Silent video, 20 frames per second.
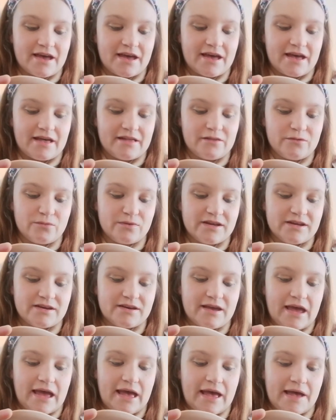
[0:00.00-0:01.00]

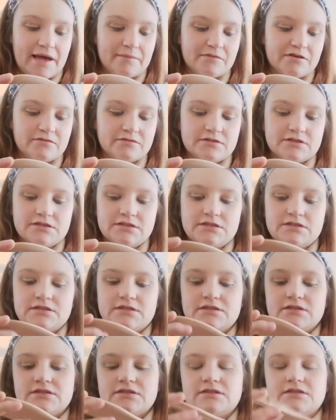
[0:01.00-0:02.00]
Alwyn Hamilton.
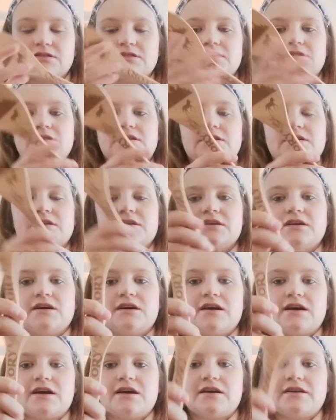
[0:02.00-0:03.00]

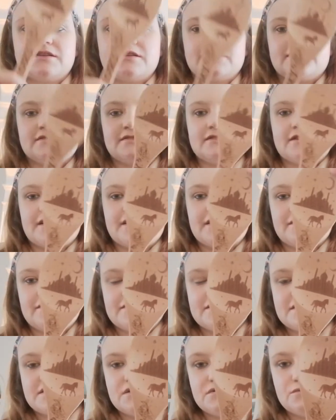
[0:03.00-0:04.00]
And the design on
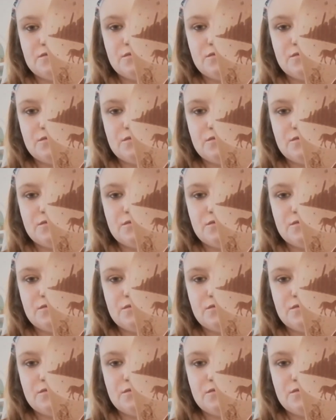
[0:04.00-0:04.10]
this